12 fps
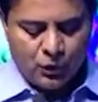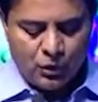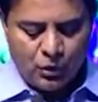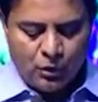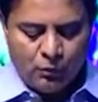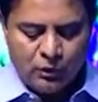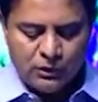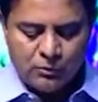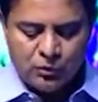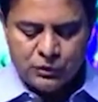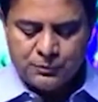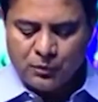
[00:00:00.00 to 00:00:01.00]
One of the
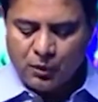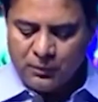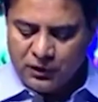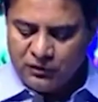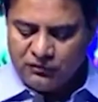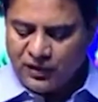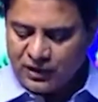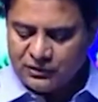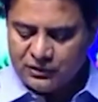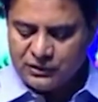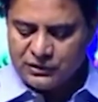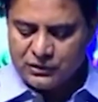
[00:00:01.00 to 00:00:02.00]
most prominent
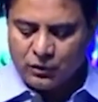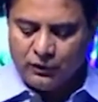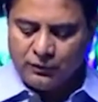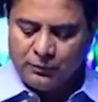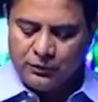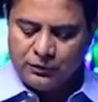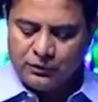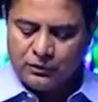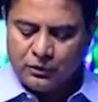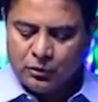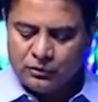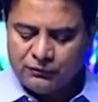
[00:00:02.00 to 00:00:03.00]
factors contributing to the
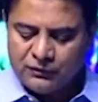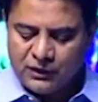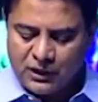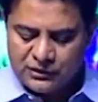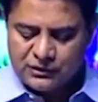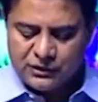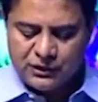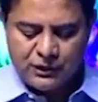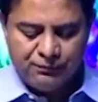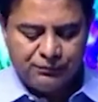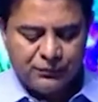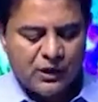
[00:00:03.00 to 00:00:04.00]
growth of the industry
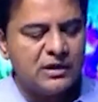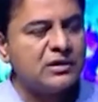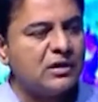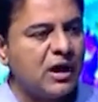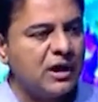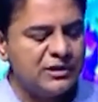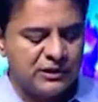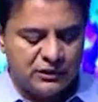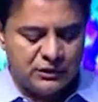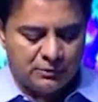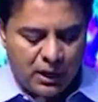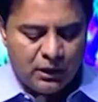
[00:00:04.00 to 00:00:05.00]
is the rising
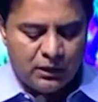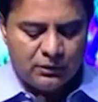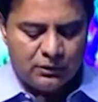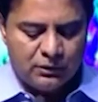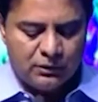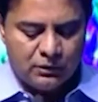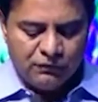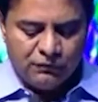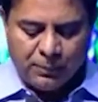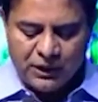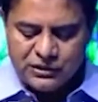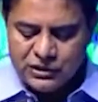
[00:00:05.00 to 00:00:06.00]
demand for
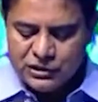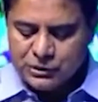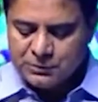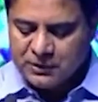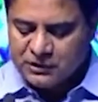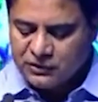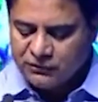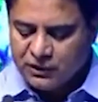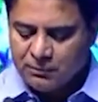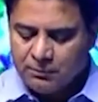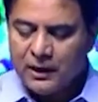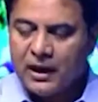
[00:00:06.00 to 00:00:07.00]
patient-specific
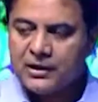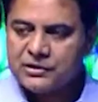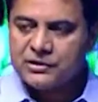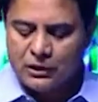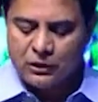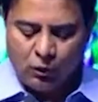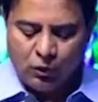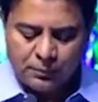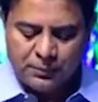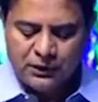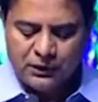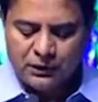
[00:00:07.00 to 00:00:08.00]
implants in
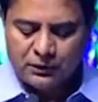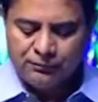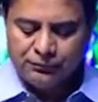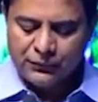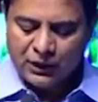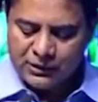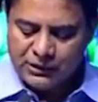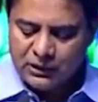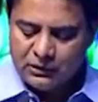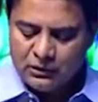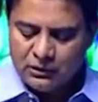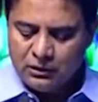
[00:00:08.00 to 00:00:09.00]
orthopedic,
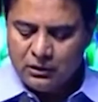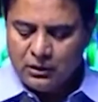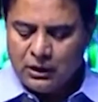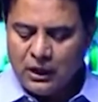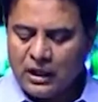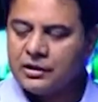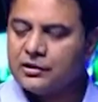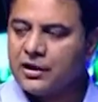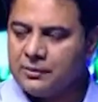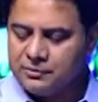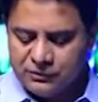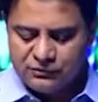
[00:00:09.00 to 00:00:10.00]
dental, and other
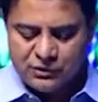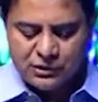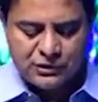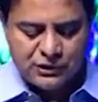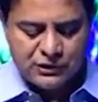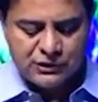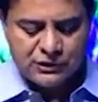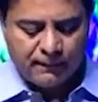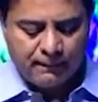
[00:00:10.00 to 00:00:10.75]
types of surgeries.